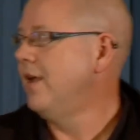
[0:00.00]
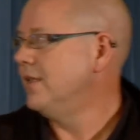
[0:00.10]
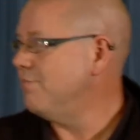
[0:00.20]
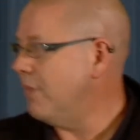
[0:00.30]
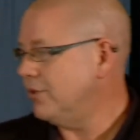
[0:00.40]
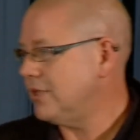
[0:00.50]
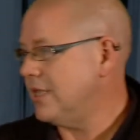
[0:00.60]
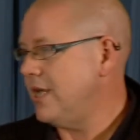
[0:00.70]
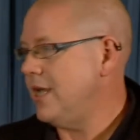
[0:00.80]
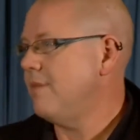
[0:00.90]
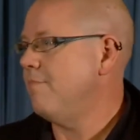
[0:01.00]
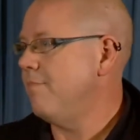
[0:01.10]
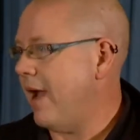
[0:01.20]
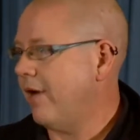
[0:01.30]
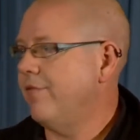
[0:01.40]
It's mostly
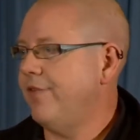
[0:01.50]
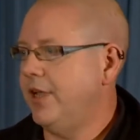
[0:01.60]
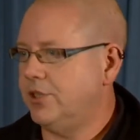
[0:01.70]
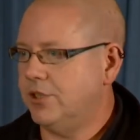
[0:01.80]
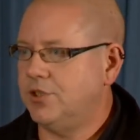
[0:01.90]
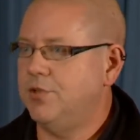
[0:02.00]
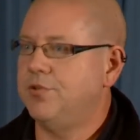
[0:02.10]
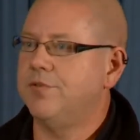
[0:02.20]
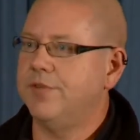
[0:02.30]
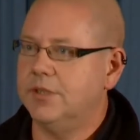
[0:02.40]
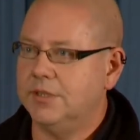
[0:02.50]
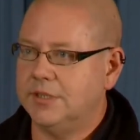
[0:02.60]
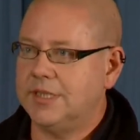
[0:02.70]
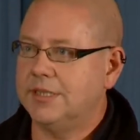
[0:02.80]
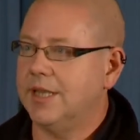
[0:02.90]
macrophages,
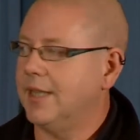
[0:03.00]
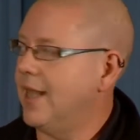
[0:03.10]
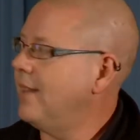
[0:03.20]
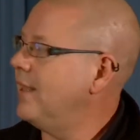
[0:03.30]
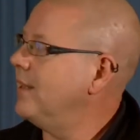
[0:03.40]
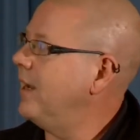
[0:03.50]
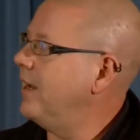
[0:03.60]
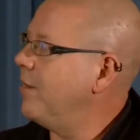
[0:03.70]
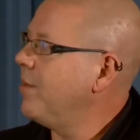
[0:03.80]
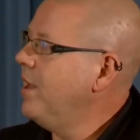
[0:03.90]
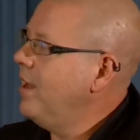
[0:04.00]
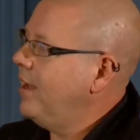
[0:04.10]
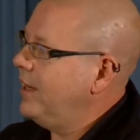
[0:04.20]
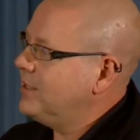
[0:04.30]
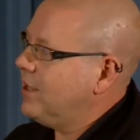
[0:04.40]
neutrophils, things like that that light up. And it's